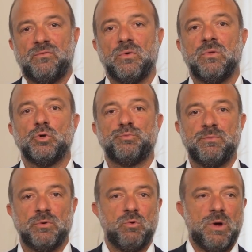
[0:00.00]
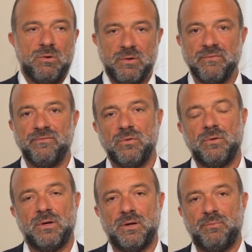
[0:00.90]
for those people who are looking
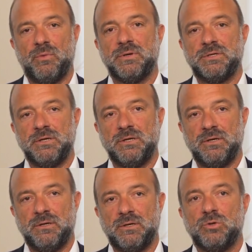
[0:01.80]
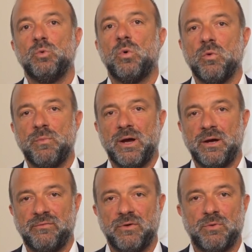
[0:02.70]
for a property to occupy, for